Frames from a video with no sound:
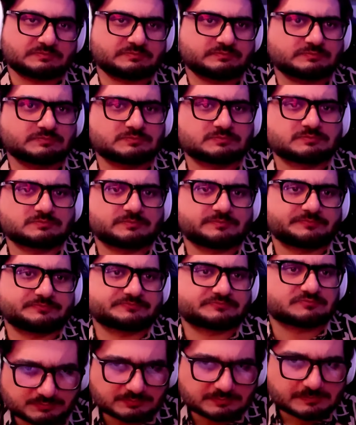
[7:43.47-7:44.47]
Hmm.
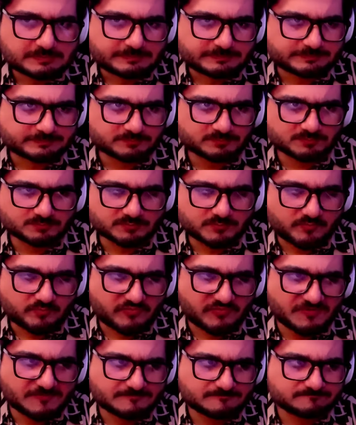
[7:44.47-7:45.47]

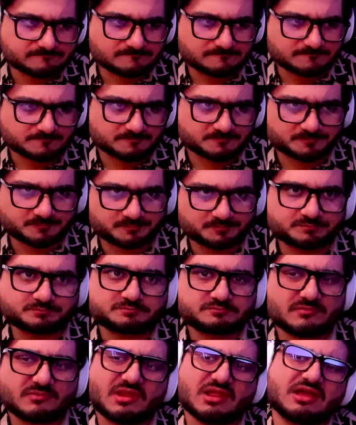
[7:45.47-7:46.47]
Hello? Oi!
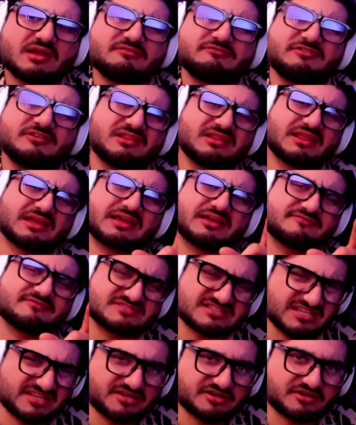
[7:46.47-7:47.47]
feel like I've
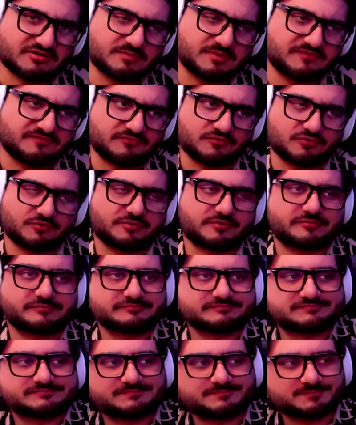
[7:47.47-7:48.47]
seen her before.
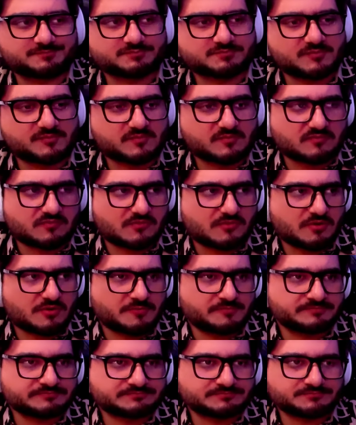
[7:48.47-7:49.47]

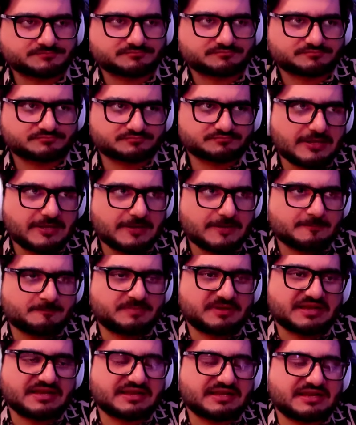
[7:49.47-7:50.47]
In
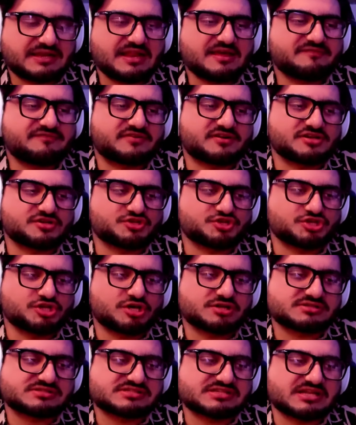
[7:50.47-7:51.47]
but in an effort to
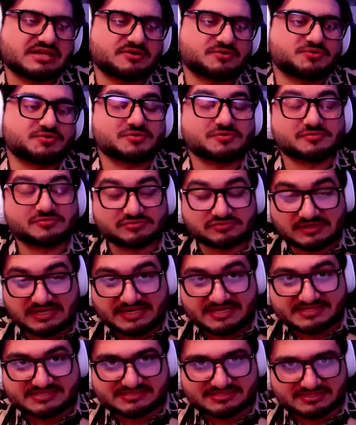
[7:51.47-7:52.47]
not sound
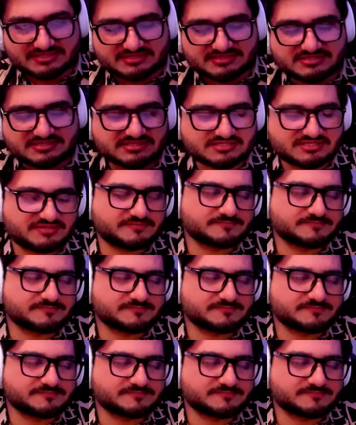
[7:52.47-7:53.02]
racist,